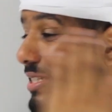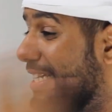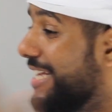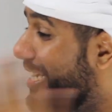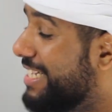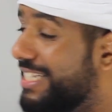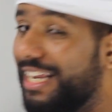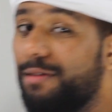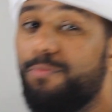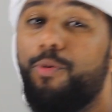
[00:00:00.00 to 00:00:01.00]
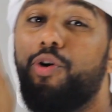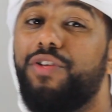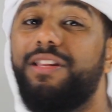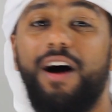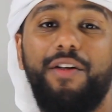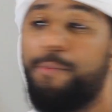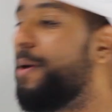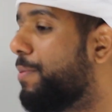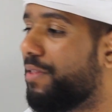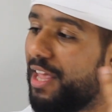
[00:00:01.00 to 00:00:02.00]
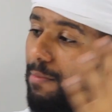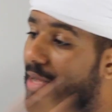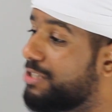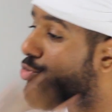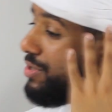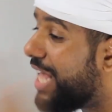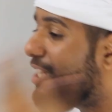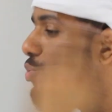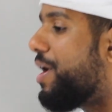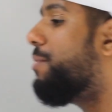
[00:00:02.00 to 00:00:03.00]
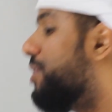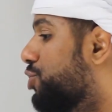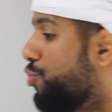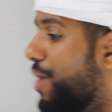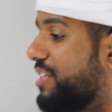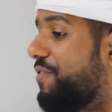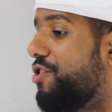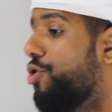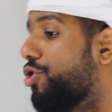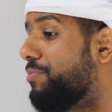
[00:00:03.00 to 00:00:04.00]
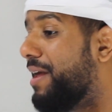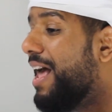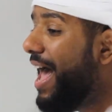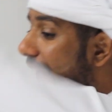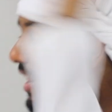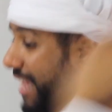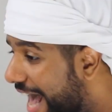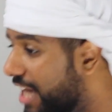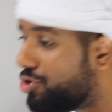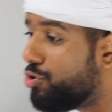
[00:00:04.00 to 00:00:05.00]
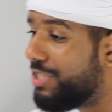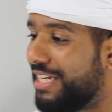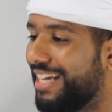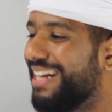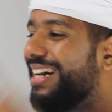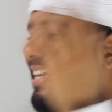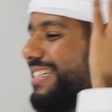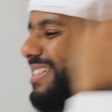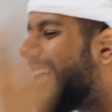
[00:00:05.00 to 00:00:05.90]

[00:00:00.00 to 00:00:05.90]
seeing his name more than the other people's name, man. So that's why I'm gonna do a reaction video on him, man. And as you see, it's